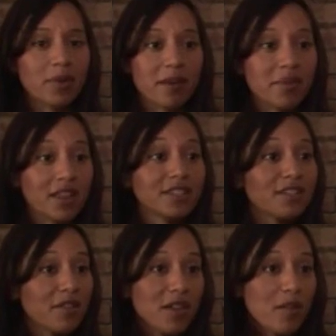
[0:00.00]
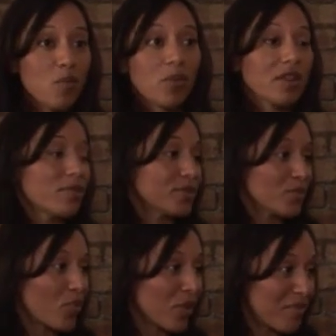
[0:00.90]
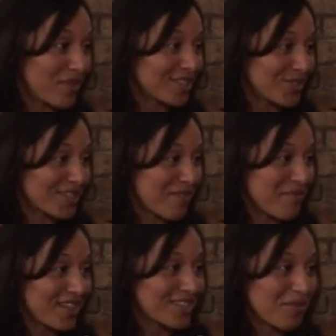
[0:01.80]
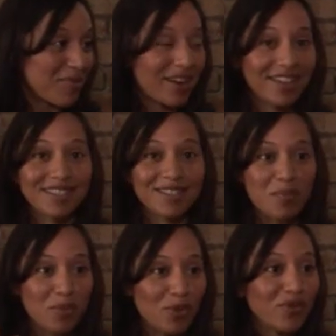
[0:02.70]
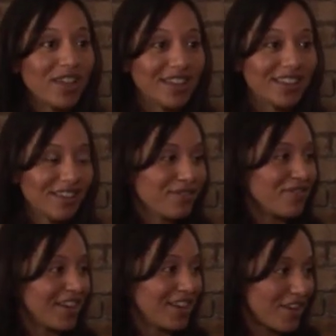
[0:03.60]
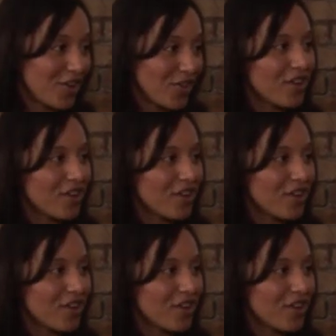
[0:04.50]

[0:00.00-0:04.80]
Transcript: But I mean, it's a, one of the most important muscles that makes our bodies move and live and go.